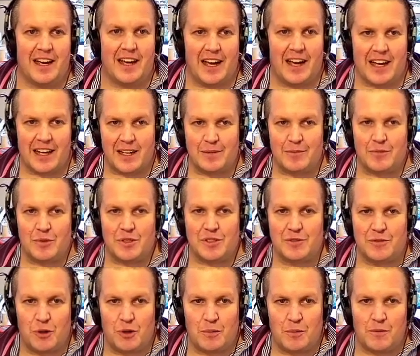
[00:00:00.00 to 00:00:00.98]
Adam
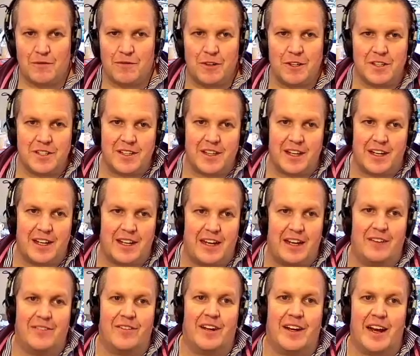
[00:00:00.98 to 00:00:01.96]
was formed first, then
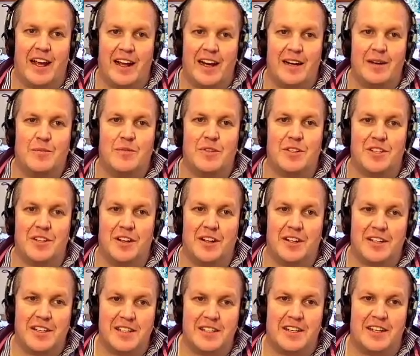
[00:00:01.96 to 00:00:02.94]
Eve, and Adam was
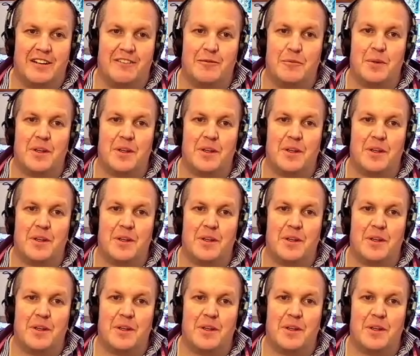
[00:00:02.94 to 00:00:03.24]
not deceived,